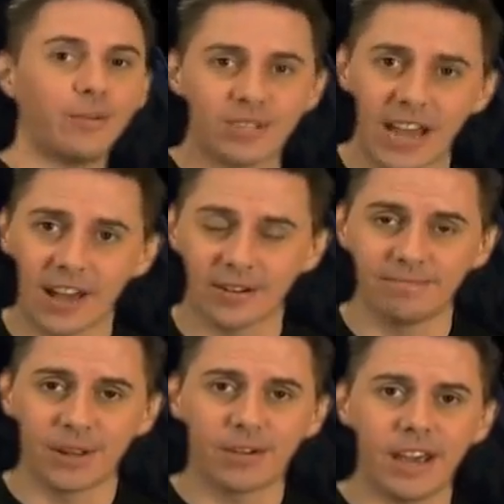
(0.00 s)
from Saturn,
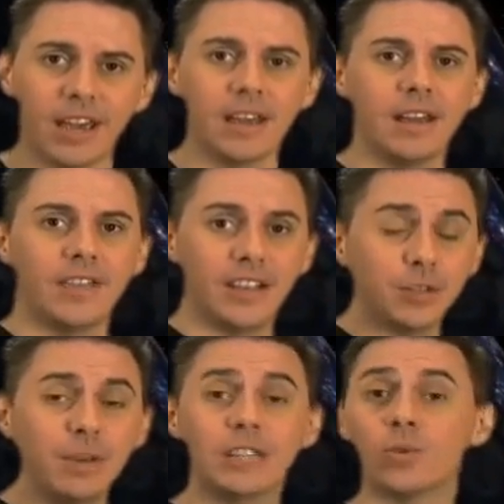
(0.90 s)
okay?
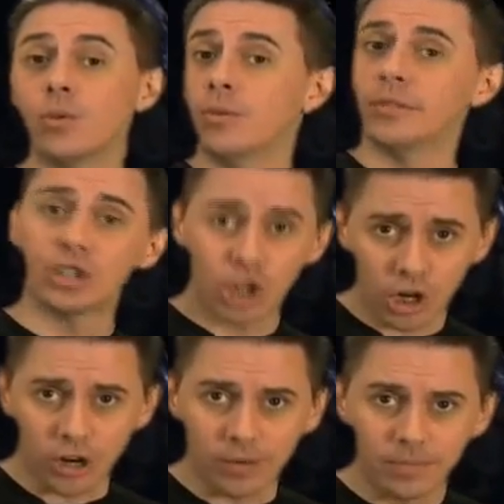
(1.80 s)
This means we will
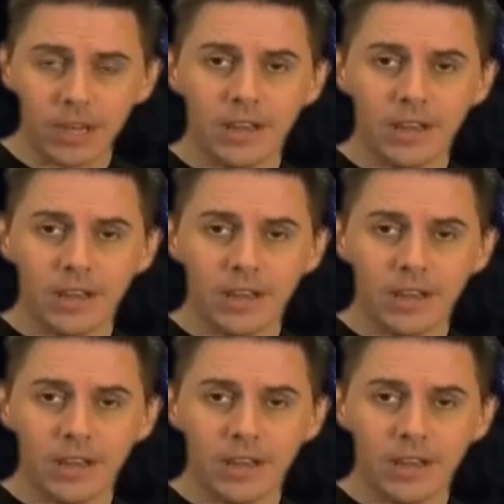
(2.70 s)
mature.